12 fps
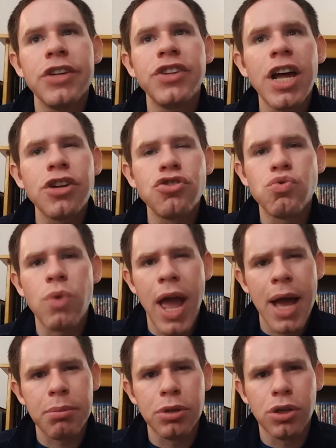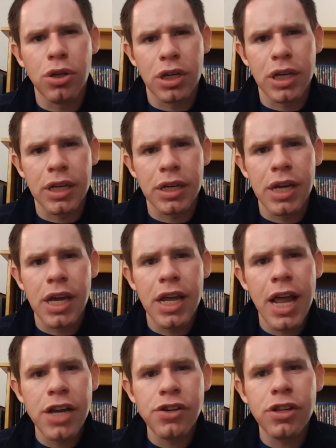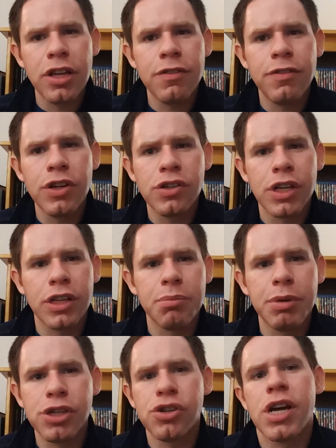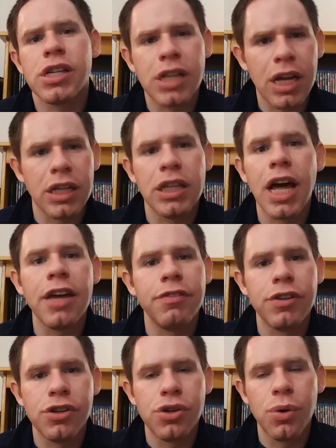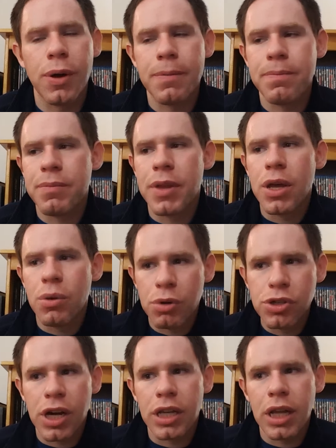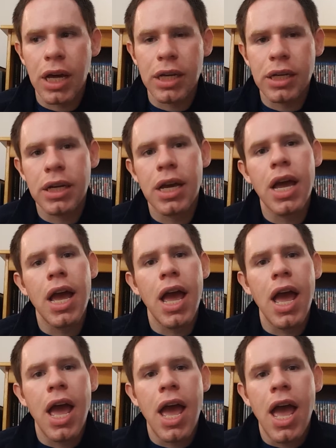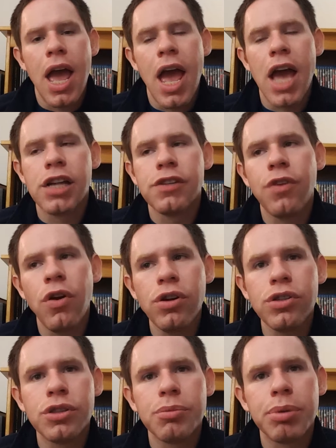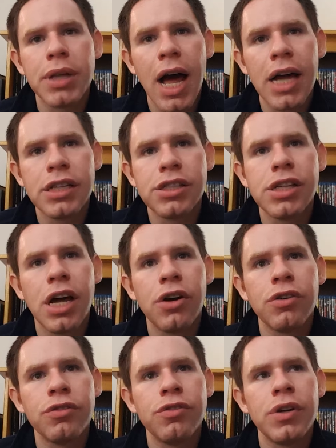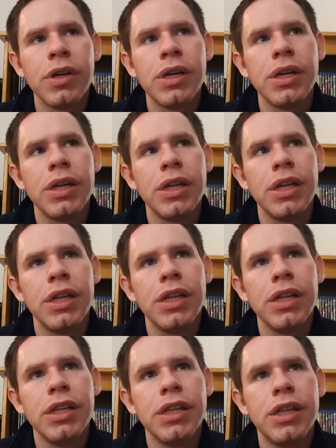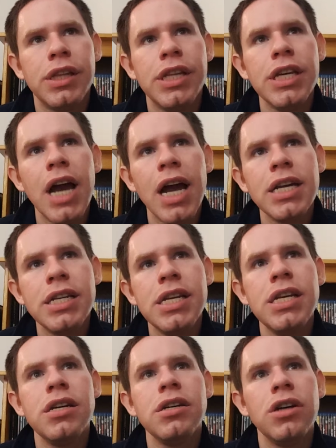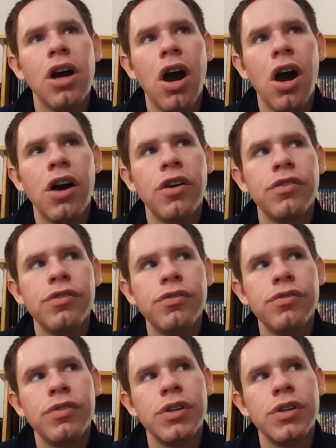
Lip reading: not drab looking. It actually feels like the picture has a lot of life into it, which I like. As far as the plot itself, the idea of